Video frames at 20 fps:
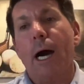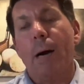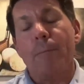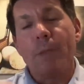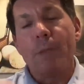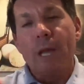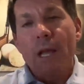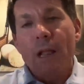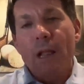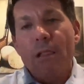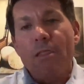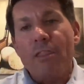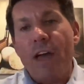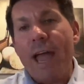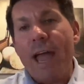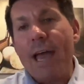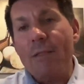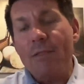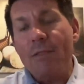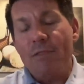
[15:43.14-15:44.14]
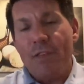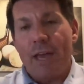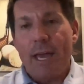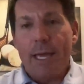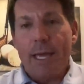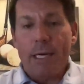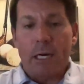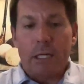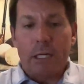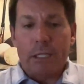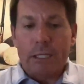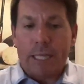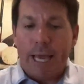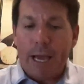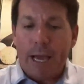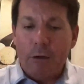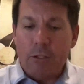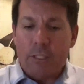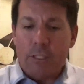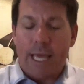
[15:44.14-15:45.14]
That then
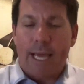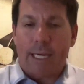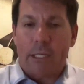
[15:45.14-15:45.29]
allows